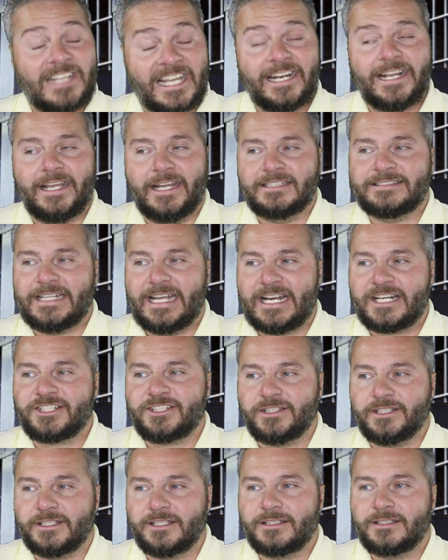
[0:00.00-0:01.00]
It is,
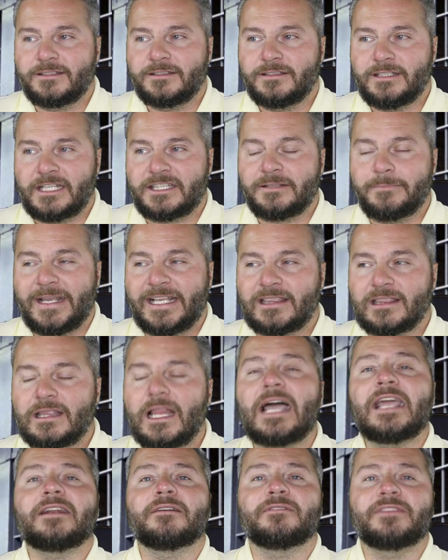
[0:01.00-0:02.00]
actually. Not to make
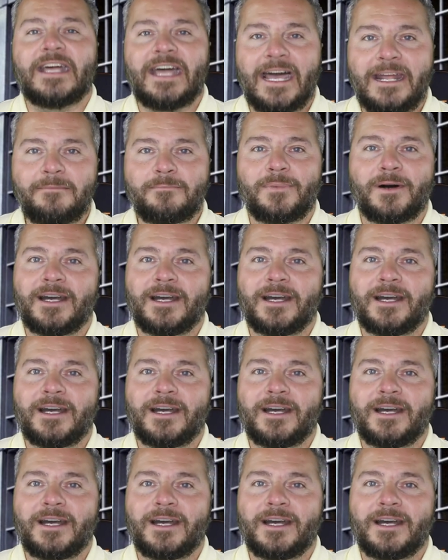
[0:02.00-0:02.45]
light of that,